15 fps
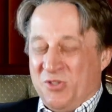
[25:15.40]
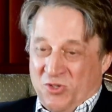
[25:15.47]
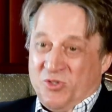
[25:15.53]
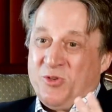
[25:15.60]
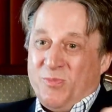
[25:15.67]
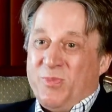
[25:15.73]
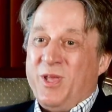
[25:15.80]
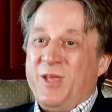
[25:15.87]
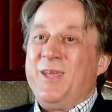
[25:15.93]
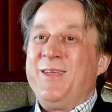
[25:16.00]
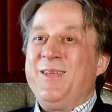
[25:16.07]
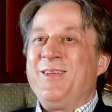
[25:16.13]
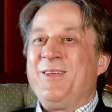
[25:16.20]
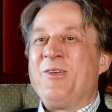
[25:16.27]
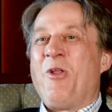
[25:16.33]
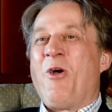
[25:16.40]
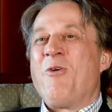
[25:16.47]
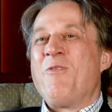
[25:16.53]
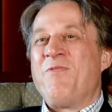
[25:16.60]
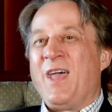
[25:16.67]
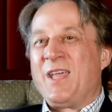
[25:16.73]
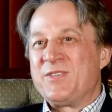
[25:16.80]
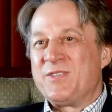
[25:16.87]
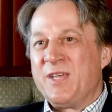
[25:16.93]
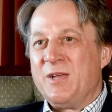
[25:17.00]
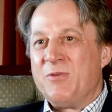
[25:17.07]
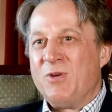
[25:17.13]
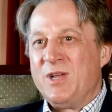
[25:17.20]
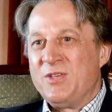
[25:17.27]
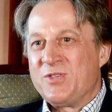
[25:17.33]
to be,
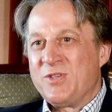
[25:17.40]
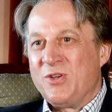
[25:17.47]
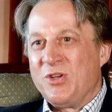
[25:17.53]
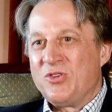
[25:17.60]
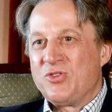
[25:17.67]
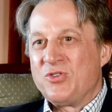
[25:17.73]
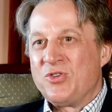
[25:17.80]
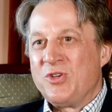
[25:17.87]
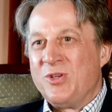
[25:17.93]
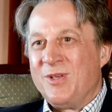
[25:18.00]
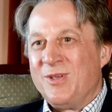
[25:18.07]
vaccine research?